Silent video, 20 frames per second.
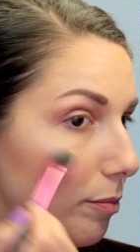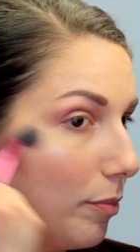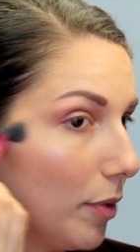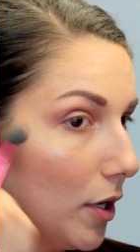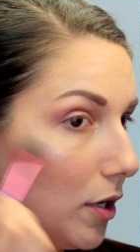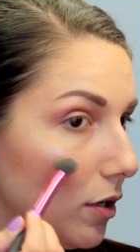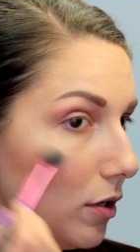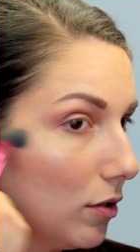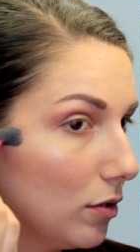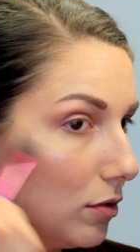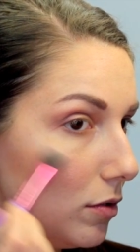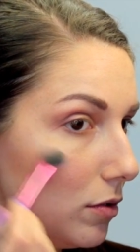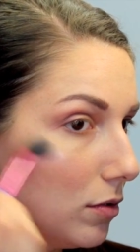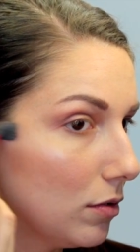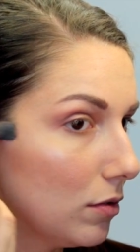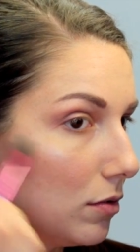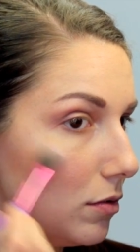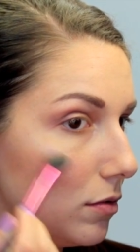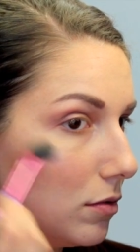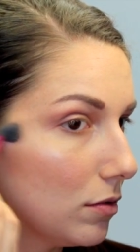
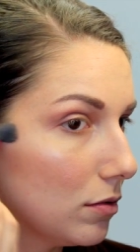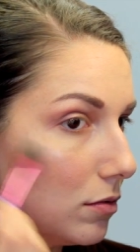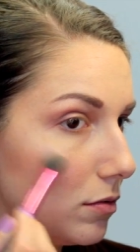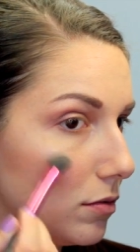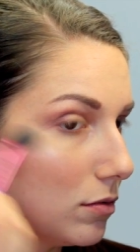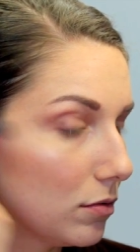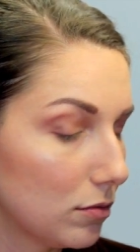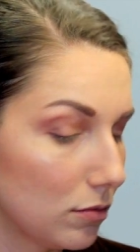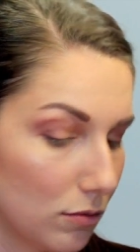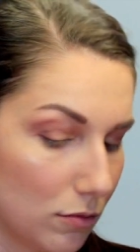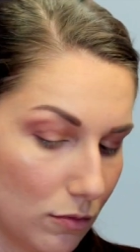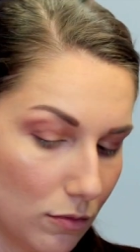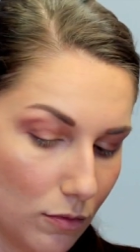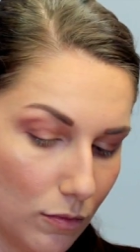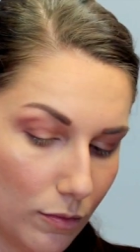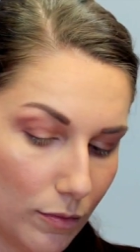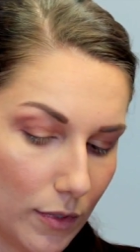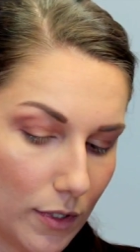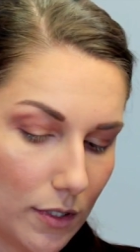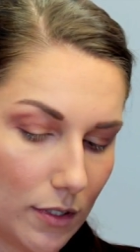
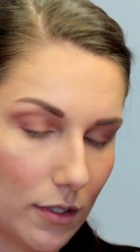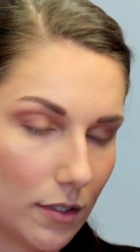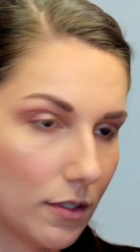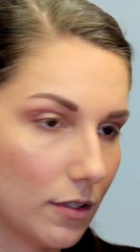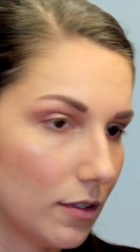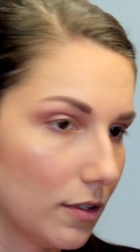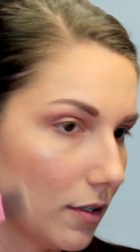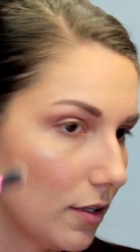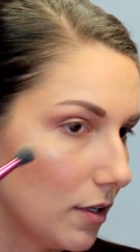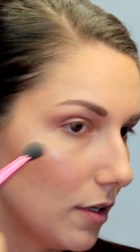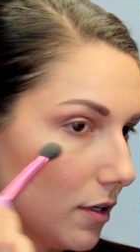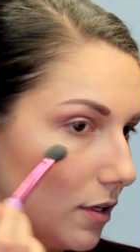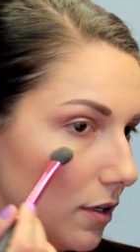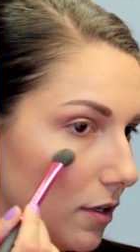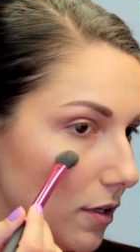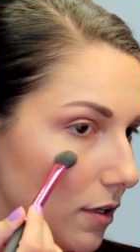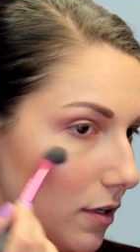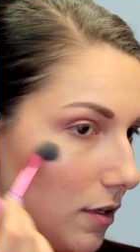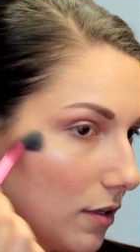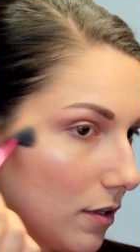Boom!
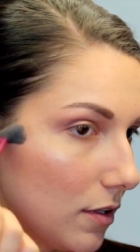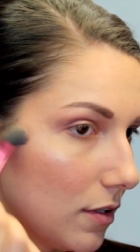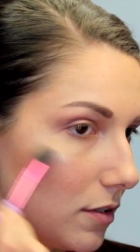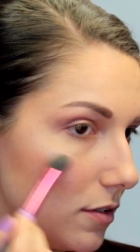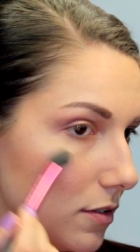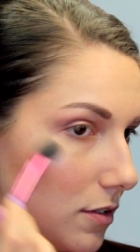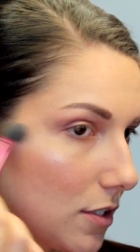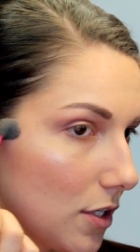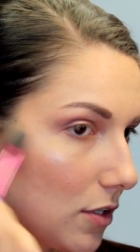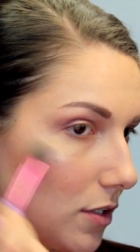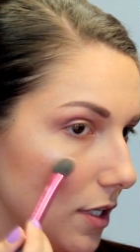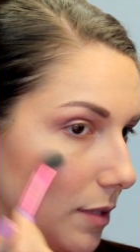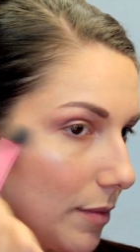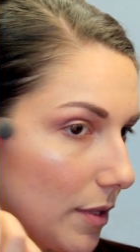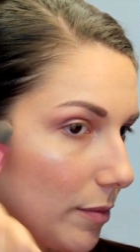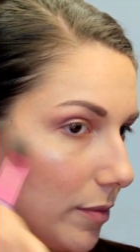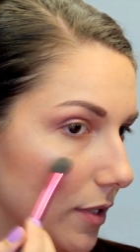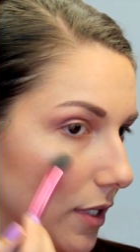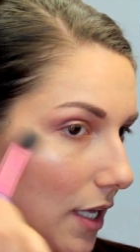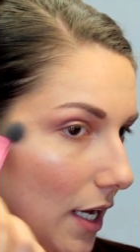Don't let
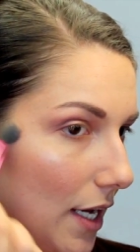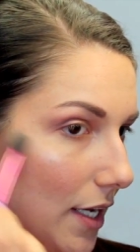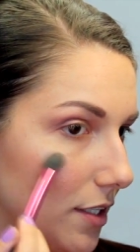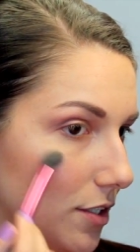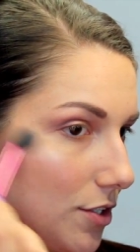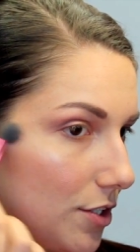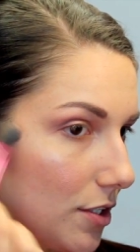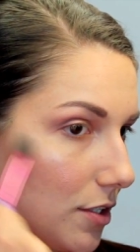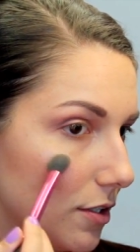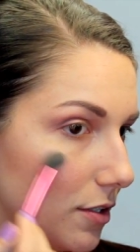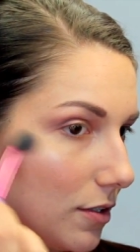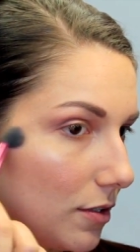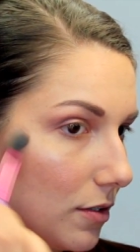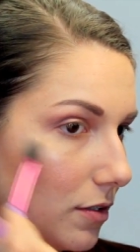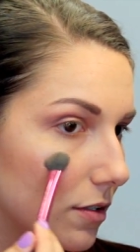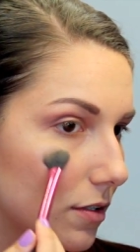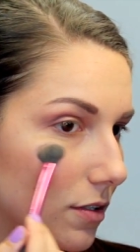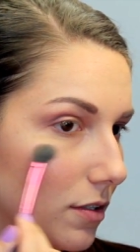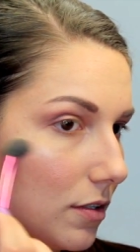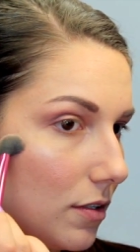me blind
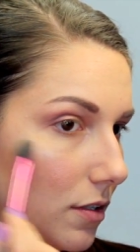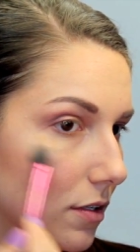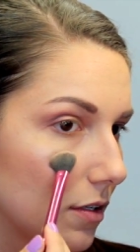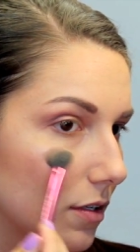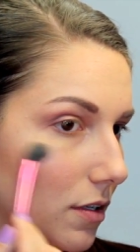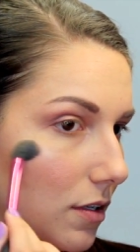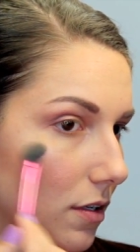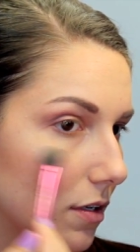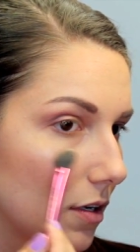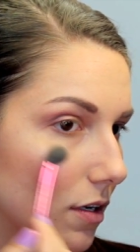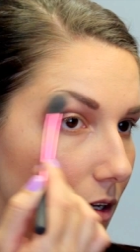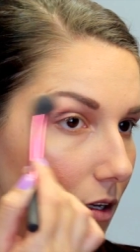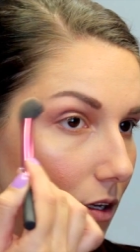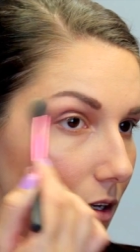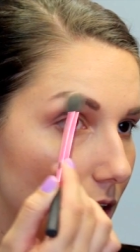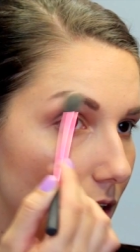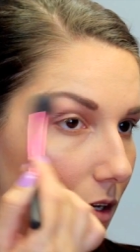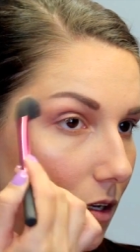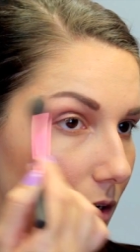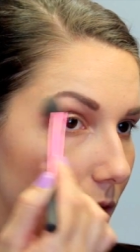you.
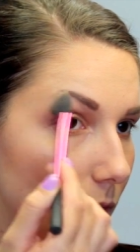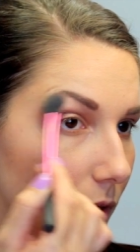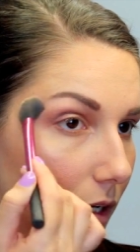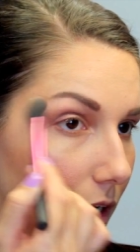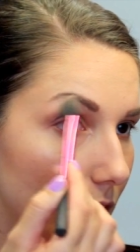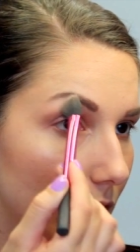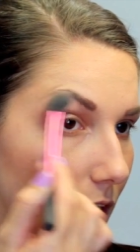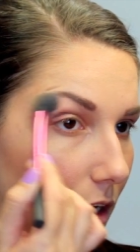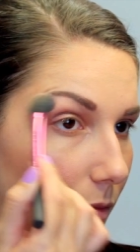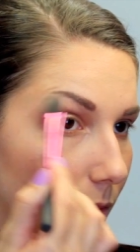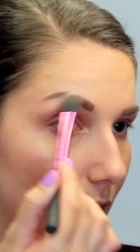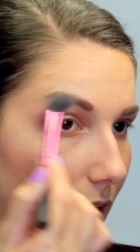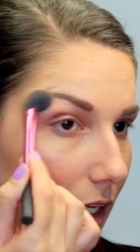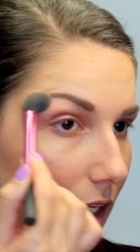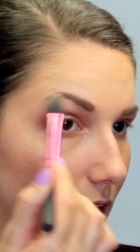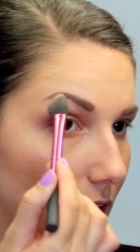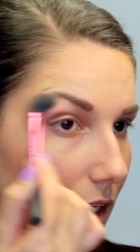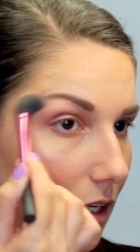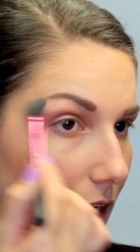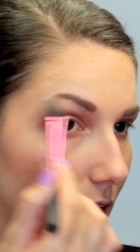We're gonna go
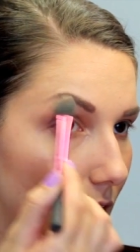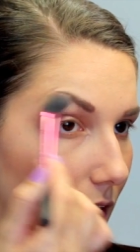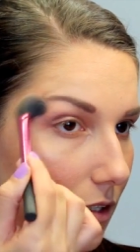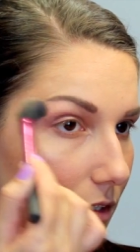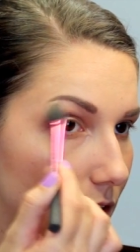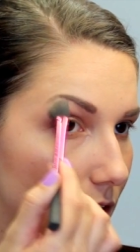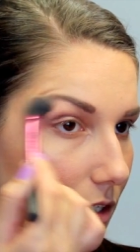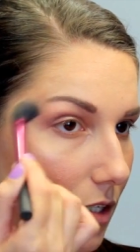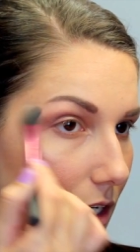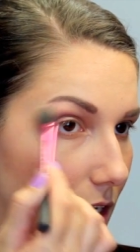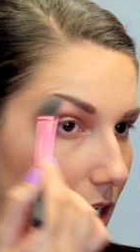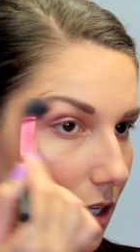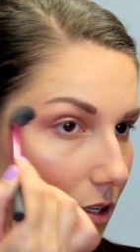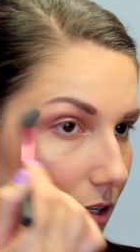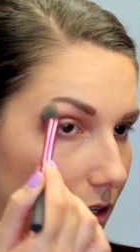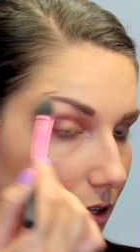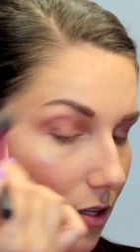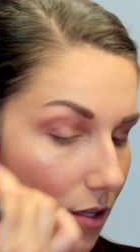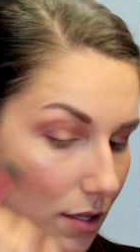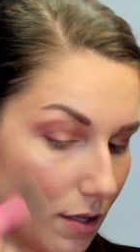back in
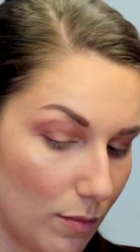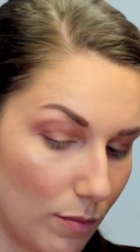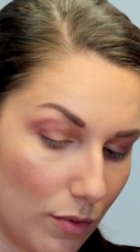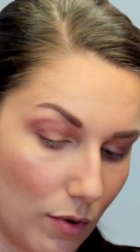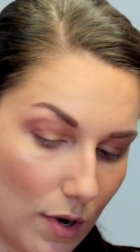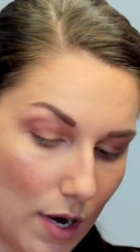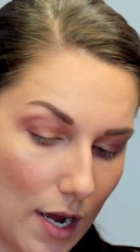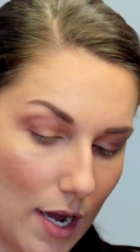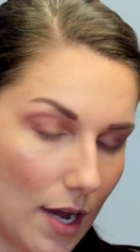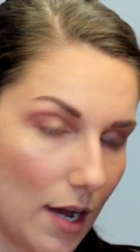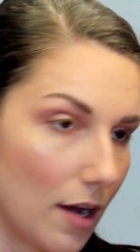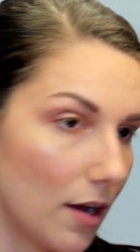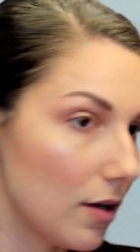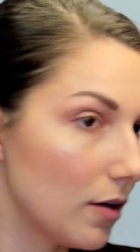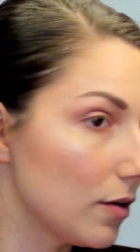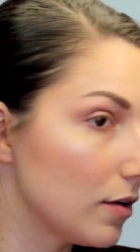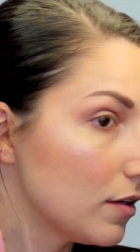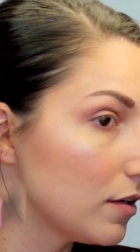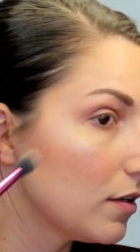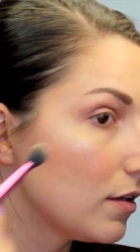underneath the
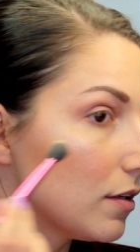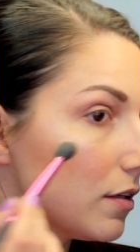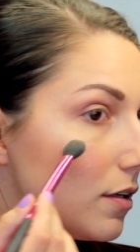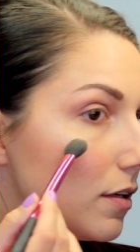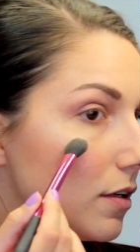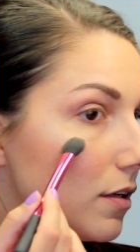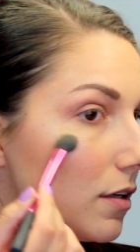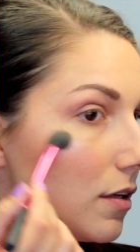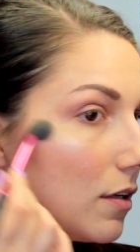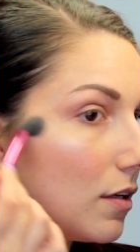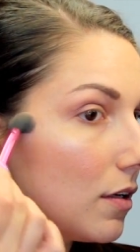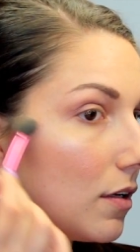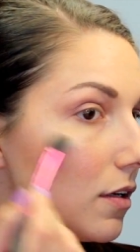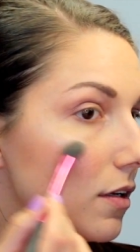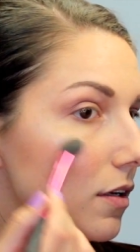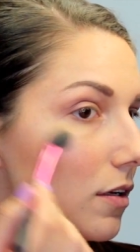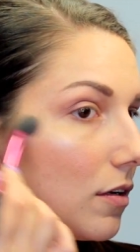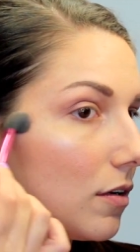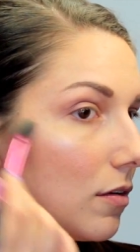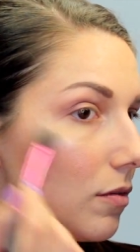brow,
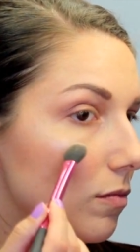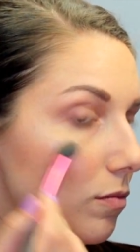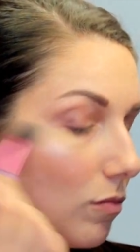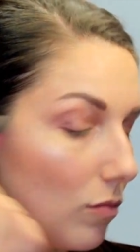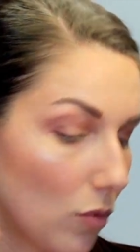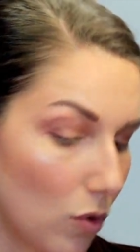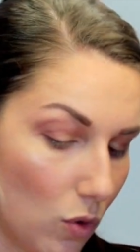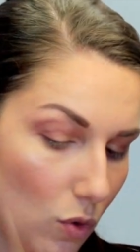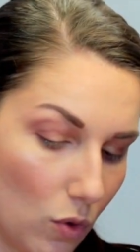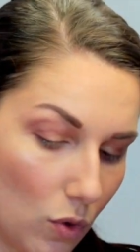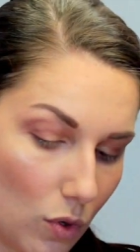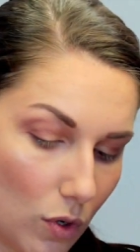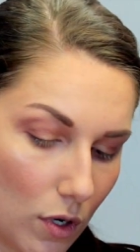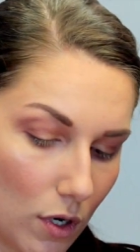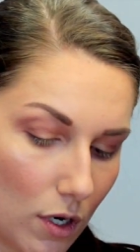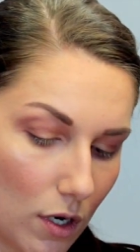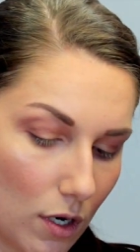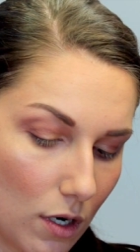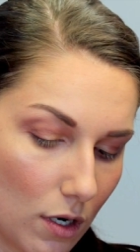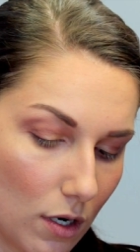
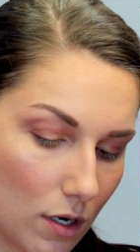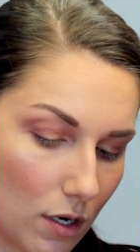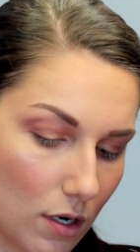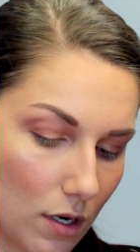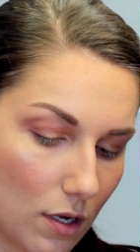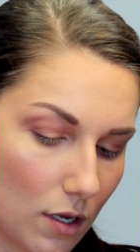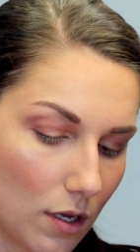more.